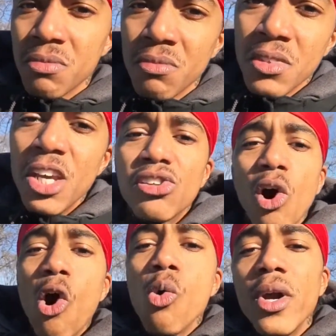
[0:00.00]
It's
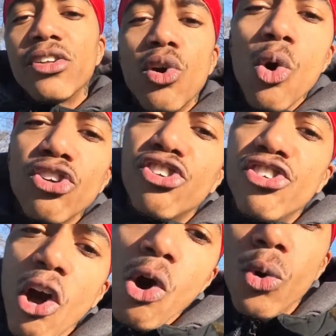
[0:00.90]
always going to
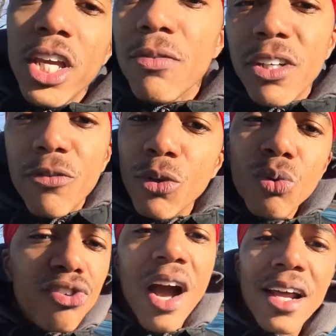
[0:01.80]
show. Even if you
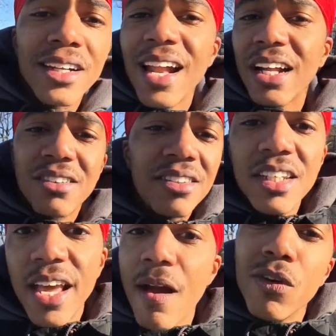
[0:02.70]
try to not see it,
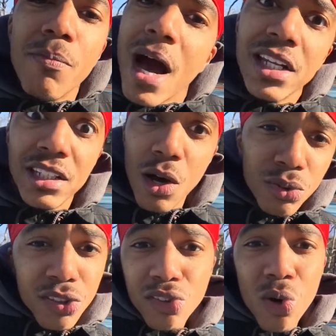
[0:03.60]
everybody else
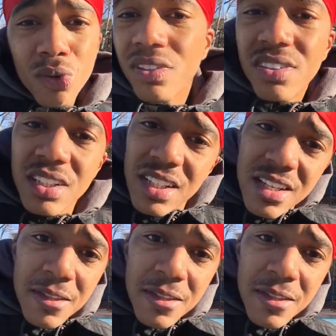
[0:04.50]
is going to see it.